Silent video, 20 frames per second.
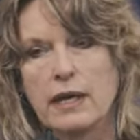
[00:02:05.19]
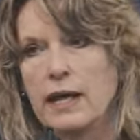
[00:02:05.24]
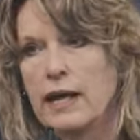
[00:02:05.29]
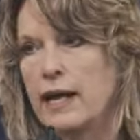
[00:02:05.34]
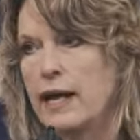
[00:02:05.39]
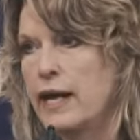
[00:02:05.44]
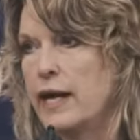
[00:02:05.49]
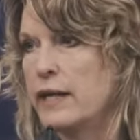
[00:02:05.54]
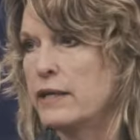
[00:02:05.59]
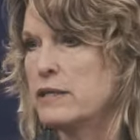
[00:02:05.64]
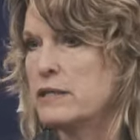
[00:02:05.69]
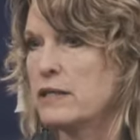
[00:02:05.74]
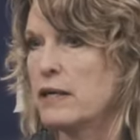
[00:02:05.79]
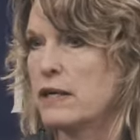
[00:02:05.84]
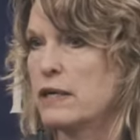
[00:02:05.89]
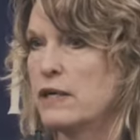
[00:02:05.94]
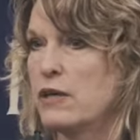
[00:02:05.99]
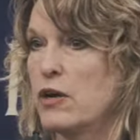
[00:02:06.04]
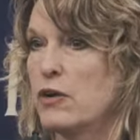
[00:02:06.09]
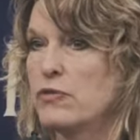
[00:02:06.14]
And
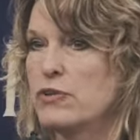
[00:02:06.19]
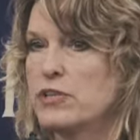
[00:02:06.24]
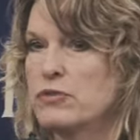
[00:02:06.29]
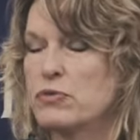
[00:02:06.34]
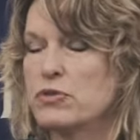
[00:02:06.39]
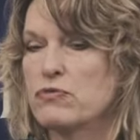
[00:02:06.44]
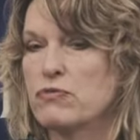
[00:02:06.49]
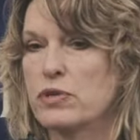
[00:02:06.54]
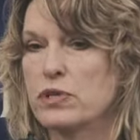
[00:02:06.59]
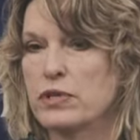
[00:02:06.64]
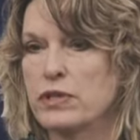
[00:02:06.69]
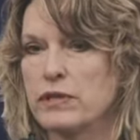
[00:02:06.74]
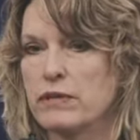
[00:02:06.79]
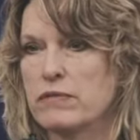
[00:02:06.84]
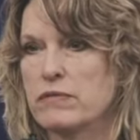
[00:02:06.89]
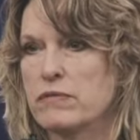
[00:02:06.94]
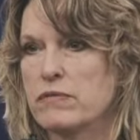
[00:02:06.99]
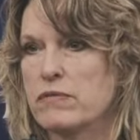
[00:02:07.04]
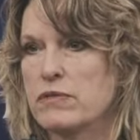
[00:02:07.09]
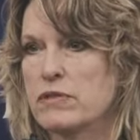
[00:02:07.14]
this was
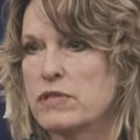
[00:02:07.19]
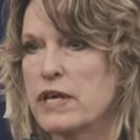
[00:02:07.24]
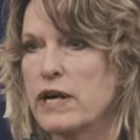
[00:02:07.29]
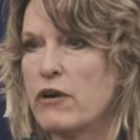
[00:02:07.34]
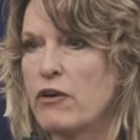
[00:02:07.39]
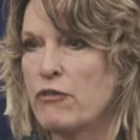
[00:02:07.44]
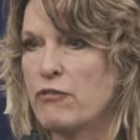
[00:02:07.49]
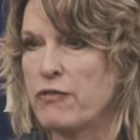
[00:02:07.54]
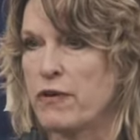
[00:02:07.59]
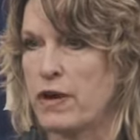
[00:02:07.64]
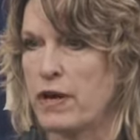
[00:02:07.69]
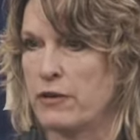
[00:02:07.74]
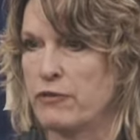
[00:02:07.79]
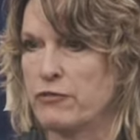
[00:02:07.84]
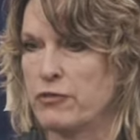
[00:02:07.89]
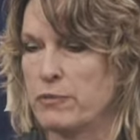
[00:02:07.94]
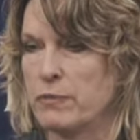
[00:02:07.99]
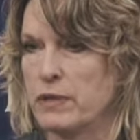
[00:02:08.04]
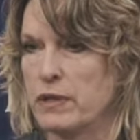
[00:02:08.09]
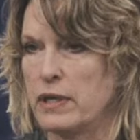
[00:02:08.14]
really terrifying
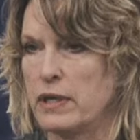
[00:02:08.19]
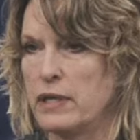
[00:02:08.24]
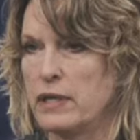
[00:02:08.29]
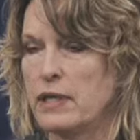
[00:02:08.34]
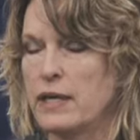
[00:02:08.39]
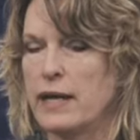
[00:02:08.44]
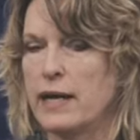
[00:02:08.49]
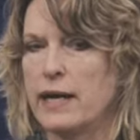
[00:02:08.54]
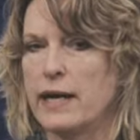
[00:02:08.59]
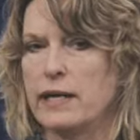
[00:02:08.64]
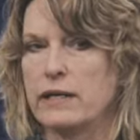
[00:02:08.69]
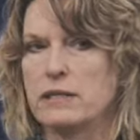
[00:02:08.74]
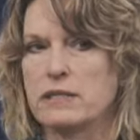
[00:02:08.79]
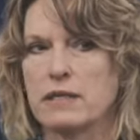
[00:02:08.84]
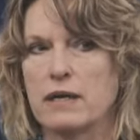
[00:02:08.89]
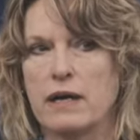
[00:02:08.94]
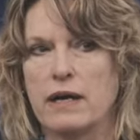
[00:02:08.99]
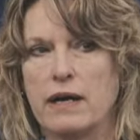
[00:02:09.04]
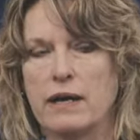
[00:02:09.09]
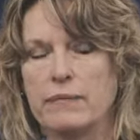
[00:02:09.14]
for me. And
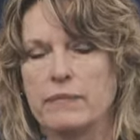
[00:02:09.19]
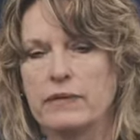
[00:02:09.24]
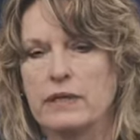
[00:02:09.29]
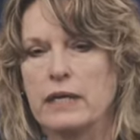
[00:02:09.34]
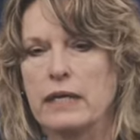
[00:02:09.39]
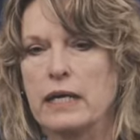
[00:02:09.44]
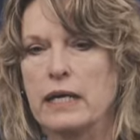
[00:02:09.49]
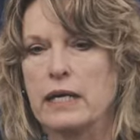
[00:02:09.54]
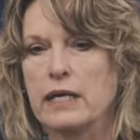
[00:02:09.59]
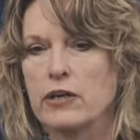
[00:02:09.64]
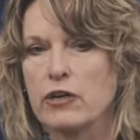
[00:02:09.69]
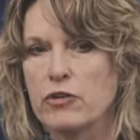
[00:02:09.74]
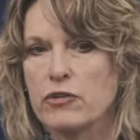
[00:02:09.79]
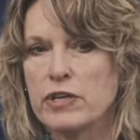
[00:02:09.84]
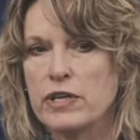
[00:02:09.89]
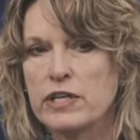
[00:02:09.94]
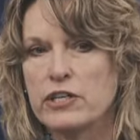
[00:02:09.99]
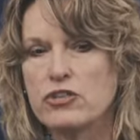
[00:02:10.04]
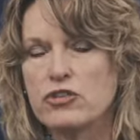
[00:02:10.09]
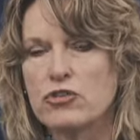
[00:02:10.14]

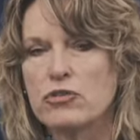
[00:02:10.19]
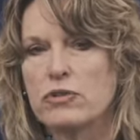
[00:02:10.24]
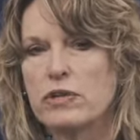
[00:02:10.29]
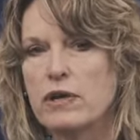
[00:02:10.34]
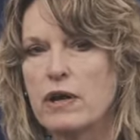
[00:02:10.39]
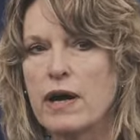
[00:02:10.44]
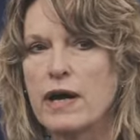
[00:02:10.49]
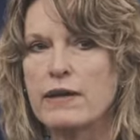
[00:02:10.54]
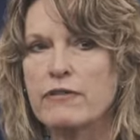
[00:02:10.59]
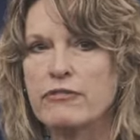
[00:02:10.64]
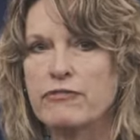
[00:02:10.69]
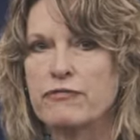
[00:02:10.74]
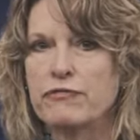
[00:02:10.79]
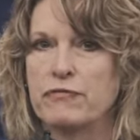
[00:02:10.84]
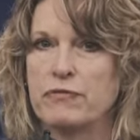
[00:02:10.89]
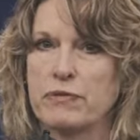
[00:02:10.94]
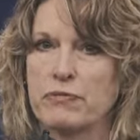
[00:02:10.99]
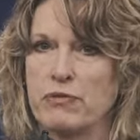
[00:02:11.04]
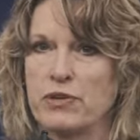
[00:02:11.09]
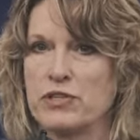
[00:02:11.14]
the issue
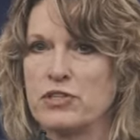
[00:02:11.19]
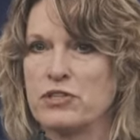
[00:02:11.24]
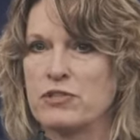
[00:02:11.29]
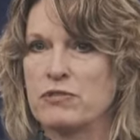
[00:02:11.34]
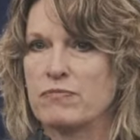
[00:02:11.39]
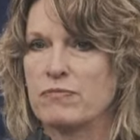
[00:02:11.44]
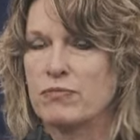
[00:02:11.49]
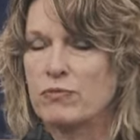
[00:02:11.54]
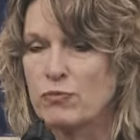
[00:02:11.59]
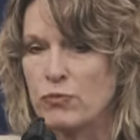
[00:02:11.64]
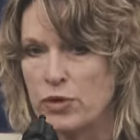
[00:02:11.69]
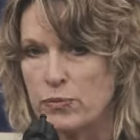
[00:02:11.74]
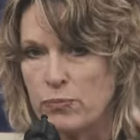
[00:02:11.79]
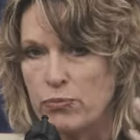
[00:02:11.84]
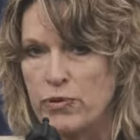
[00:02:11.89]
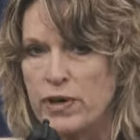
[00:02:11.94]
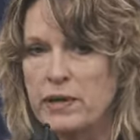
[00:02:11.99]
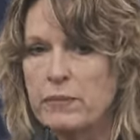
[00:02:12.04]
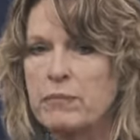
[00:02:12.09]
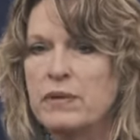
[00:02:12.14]
that would
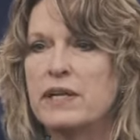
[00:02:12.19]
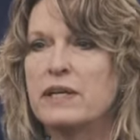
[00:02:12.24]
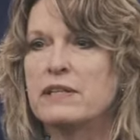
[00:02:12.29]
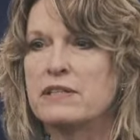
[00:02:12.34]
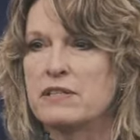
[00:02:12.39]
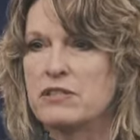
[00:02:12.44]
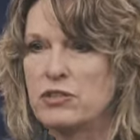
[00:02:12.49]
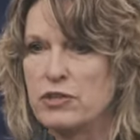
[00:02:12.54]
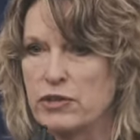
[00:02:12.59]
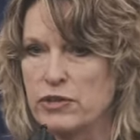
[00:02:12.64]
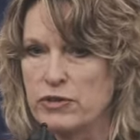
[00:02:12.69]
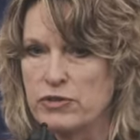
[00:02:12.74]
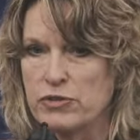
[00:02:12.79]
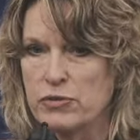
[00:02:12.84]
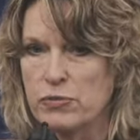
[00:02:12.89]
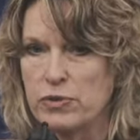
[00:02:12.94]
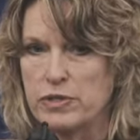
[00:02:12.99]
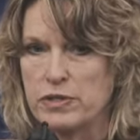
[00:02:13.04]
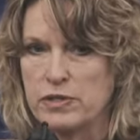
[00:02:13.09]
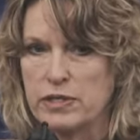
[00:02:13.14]
bring me to
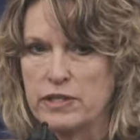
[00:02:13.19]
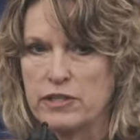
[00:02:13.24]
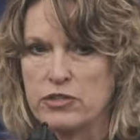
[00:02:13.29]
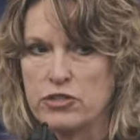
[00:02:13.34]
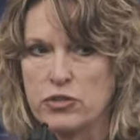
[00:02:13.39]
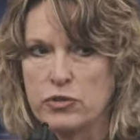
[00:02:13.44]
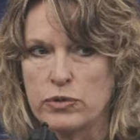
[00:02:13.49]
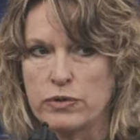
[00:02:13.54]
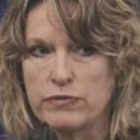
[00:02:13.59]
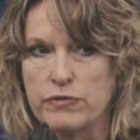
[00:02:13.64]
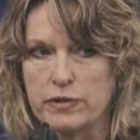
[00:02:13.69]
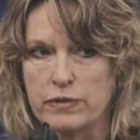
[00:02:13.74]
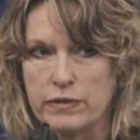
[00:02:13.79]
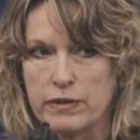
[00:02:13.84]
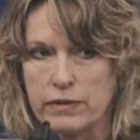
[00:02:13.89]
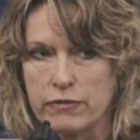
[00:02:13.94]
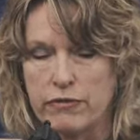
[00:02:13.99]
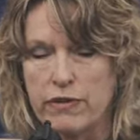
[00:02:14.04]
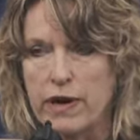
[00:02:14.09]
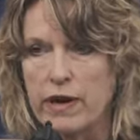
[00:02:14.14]
tears was the issue of
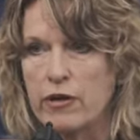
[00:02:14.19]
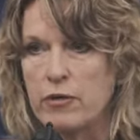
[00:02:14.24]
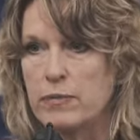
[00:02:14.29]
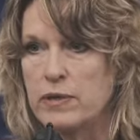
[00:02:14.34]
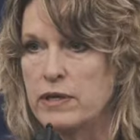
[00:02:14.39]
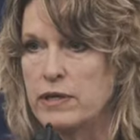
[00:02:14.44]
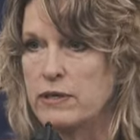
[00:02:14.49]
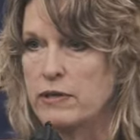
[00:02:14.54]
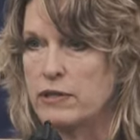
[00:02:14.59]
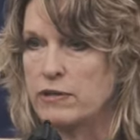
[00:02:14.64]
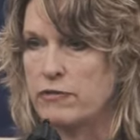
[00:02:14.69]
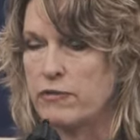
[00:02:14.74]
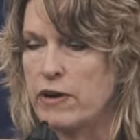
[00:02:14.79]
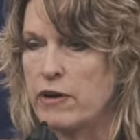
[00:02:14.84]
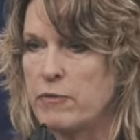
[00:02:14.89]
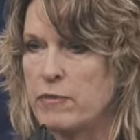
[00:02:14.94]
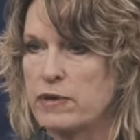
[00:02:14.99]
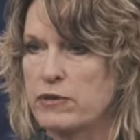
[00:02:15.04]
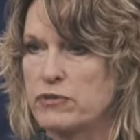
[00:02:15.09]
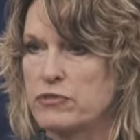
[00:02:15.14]
the environment and the
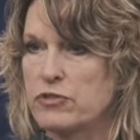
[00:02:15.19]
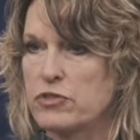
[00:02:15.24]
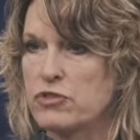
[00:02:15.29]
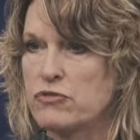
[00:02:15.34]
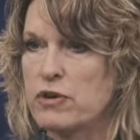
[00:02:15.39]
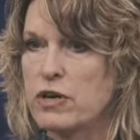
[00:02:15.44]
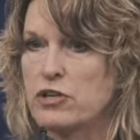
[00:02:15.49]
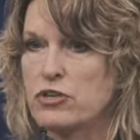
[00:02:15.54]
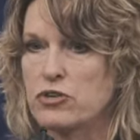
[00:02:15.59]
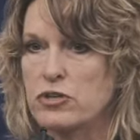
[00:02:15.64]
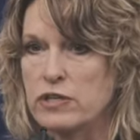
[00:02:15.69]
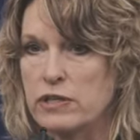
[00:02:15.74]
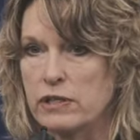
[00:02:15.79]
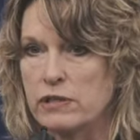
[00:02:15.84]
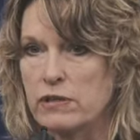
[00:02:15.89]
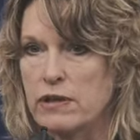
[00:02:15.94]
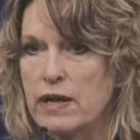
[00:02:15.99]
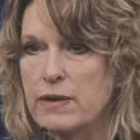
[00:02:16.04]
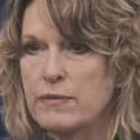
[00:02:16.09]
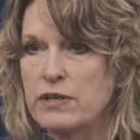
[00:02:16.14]
environmental destruction and
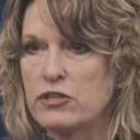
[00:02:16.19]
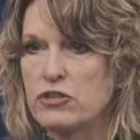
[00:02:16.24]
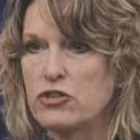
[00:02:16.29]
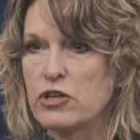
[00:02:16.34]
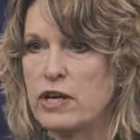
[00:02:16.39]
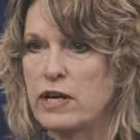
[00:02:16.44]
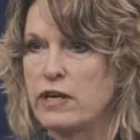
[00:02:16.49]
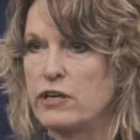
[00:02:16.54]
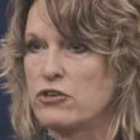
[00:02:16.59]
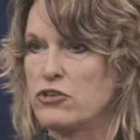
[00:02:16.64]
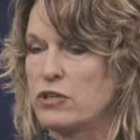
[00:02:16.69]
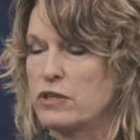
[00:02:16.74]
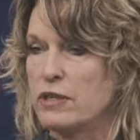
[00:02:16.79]
climate change.